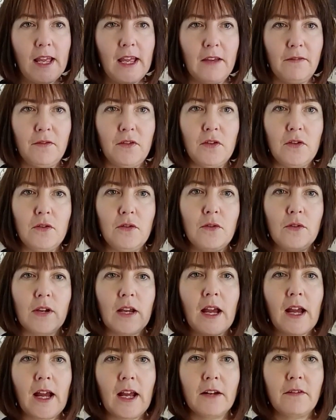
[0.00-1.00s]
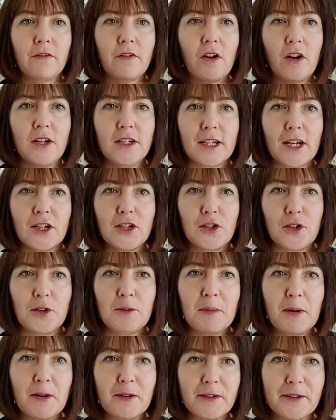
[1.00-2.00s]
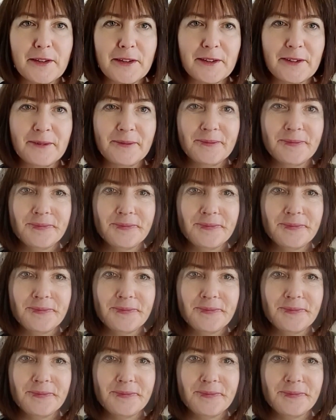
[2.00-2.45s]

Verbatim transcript: if you can find a shoebox.